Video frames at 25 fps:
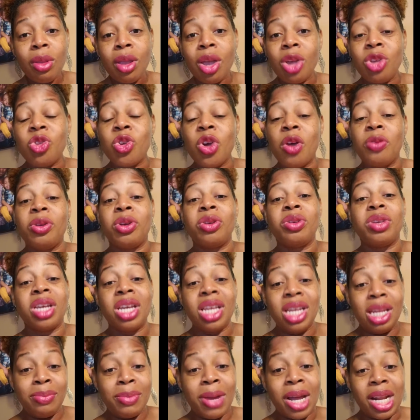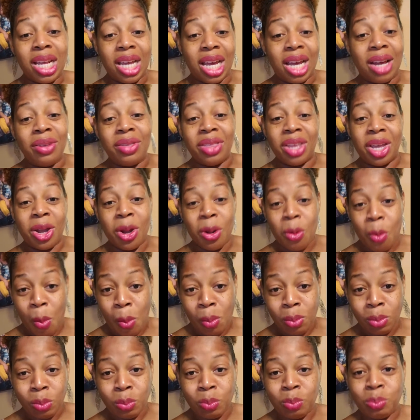So if there's anybody out there
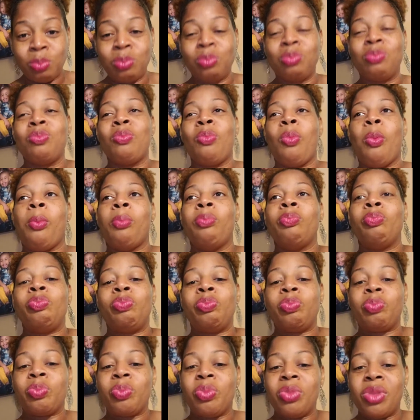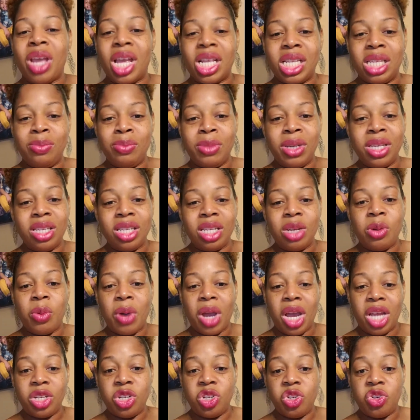that's missing
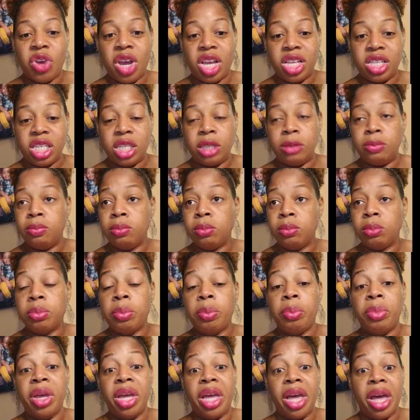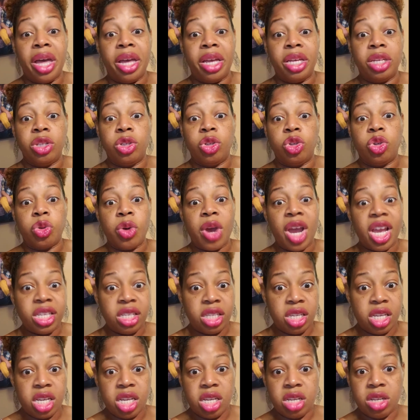ranch dressing, because
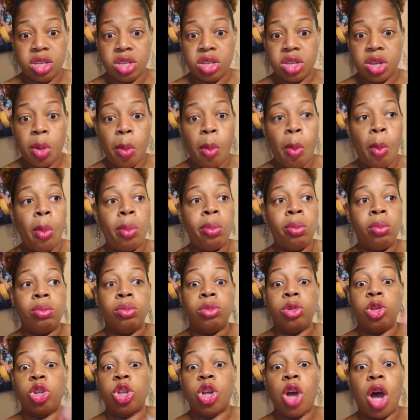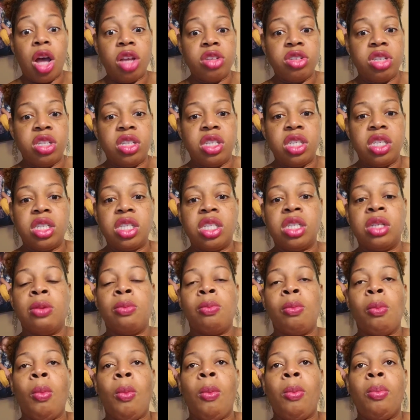dressings, sauces,
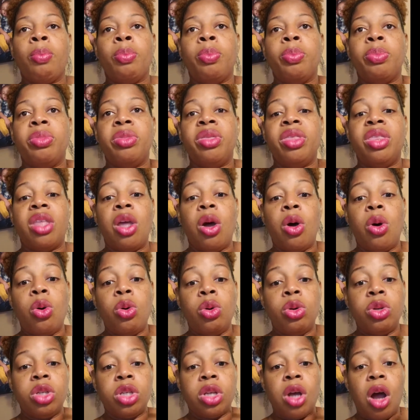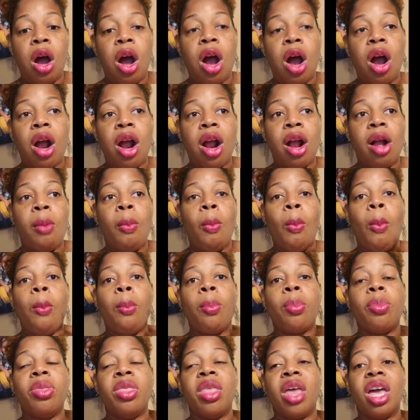those are
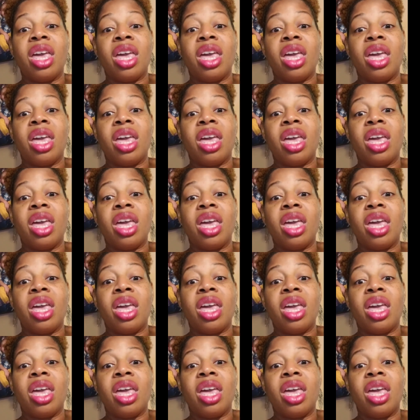the